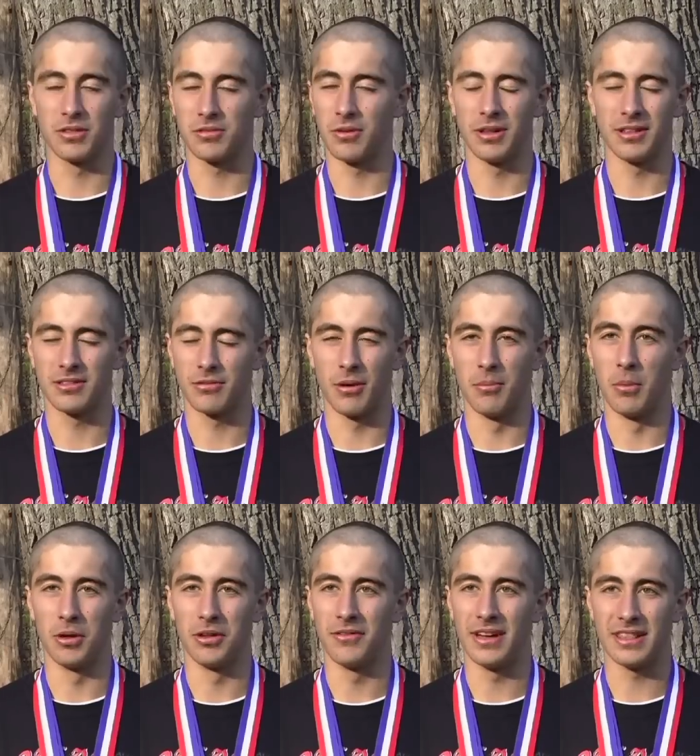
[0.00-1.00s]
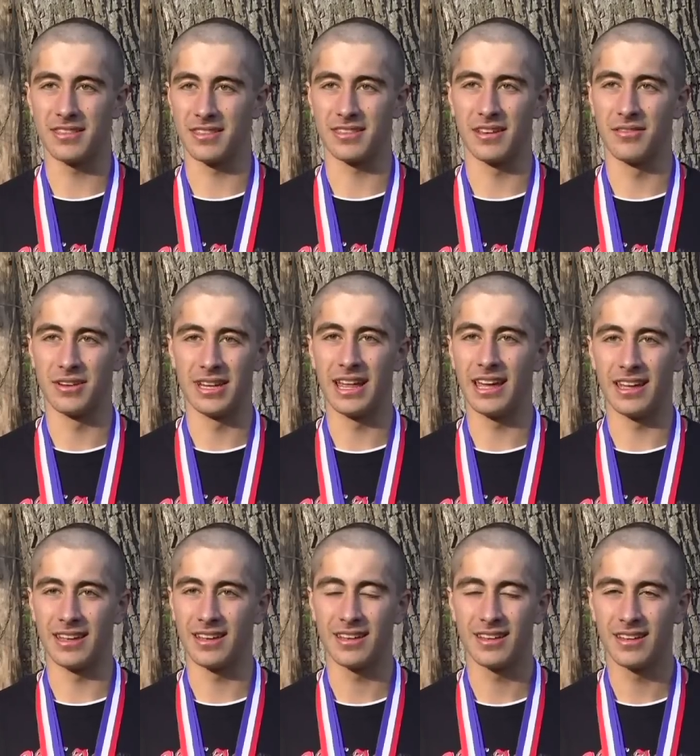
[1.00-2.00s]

it's what, it's what motivates us every day.